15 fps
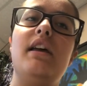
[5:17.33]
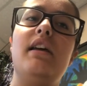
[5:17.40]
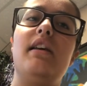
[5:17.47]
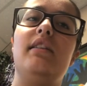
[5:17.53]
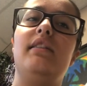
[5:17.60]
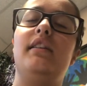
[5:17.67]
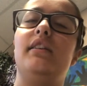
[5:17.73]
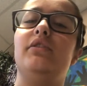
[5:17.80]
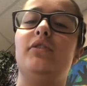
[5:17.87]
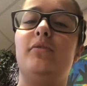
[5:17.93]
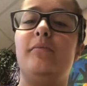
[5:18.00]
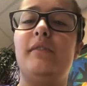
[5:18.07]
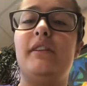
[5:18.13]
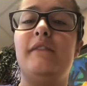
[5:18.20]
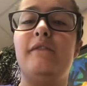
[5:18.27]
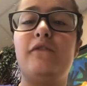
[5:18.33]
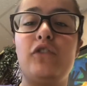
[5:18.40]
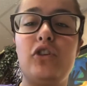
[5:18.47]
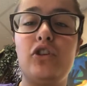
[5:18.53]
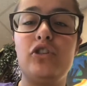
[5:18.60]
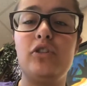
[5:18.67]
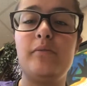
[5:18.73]
And yeah, so I'm in
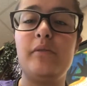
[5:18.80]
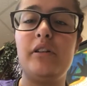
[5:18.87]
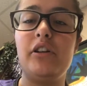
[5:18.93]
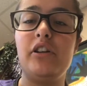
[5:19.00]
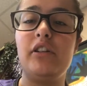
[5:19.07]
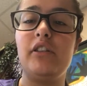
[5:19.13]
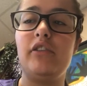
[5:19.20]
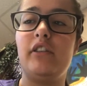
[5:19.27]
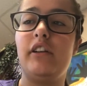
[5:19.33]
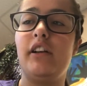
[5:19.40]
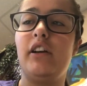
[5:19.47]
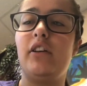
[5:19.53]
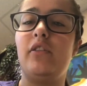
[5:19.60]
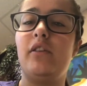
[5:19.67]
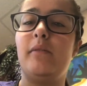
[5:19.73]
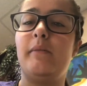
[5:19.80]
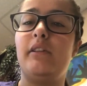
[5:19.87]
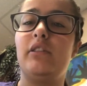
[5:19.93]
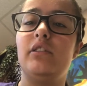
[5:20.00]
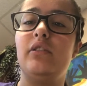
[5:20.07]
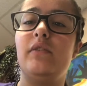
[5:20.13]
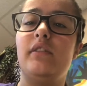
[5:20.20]
first period right now. I'm
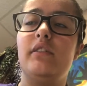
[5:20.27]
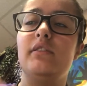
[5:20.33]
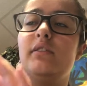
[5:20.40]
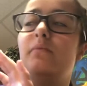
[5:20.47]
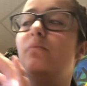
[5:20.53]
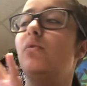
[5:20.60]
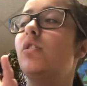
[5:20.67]
actually doing some